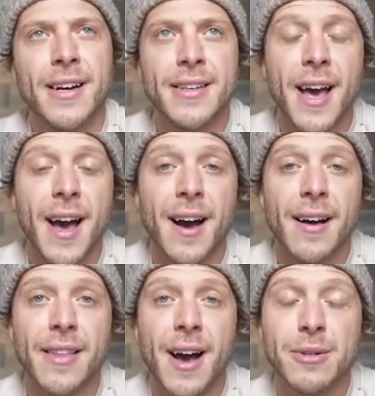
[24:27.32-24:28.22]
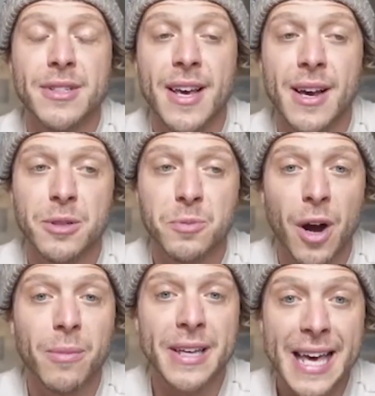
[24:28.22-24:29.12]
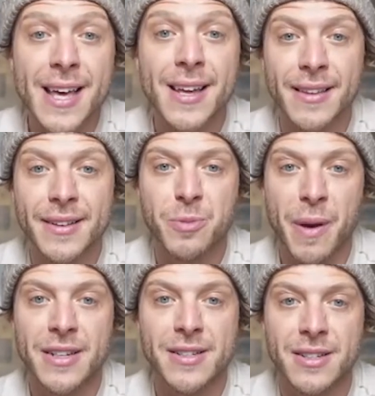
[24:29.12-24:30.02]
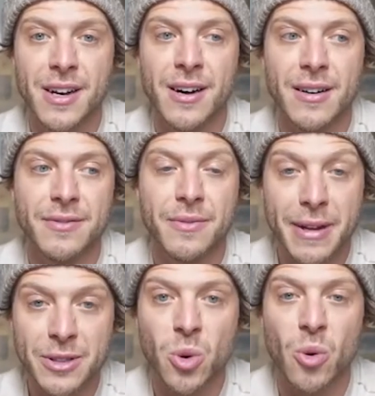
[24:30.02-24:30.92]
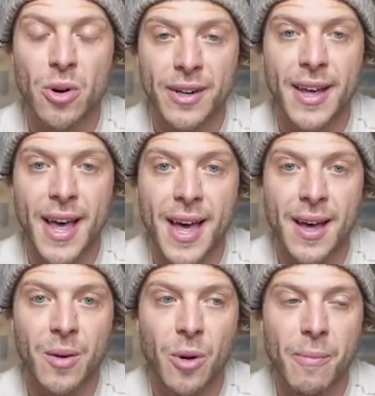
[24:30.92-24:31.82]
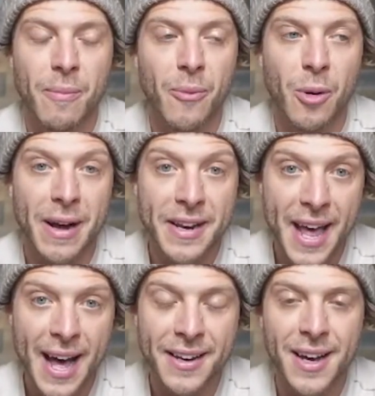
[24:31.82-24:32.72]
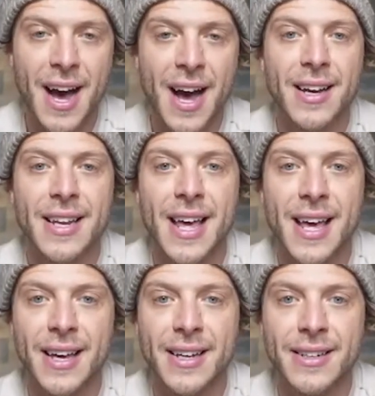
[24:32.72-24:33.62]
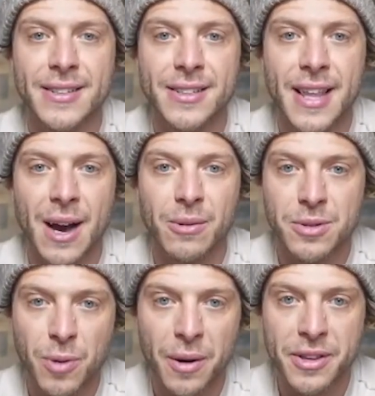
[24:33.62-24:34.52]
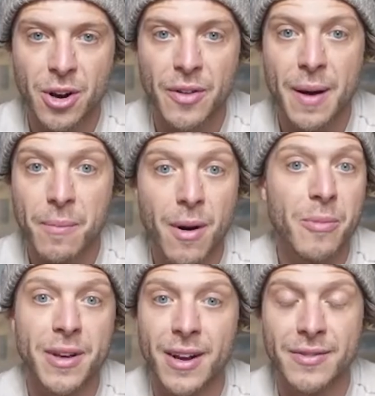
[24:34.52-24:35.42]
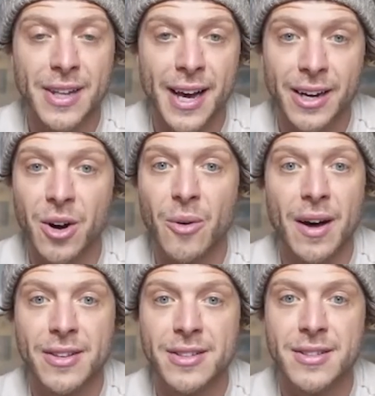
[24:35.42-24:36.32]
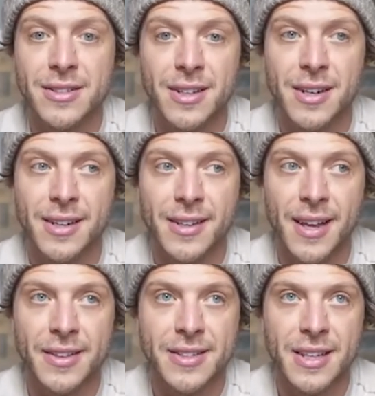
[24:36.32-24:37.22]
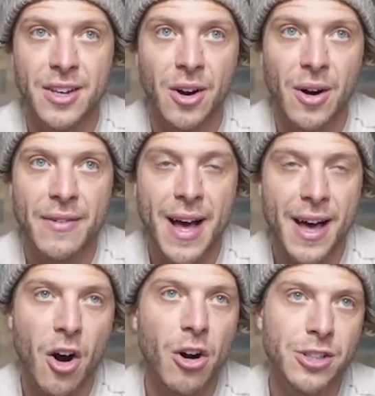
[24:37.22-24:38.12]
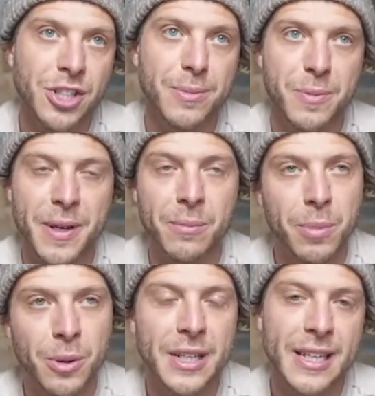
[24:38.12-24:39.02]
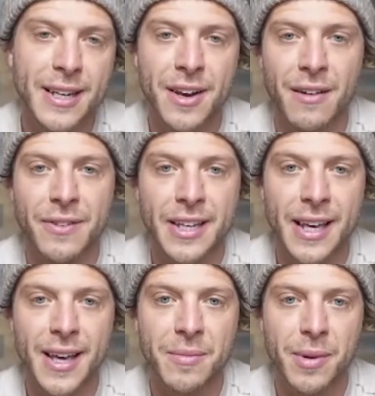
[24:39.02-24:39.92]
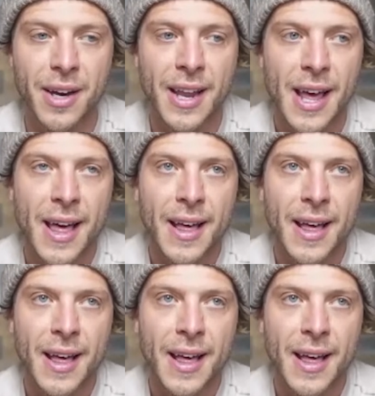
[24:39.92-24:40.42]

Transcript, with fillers: Yeah, I would say it was probably in the space of mentoring and when when my dad died and that was probably, you know, that moment of like, oh wow, this is uh this you know, I've had hardships being bullied and not fitting in, but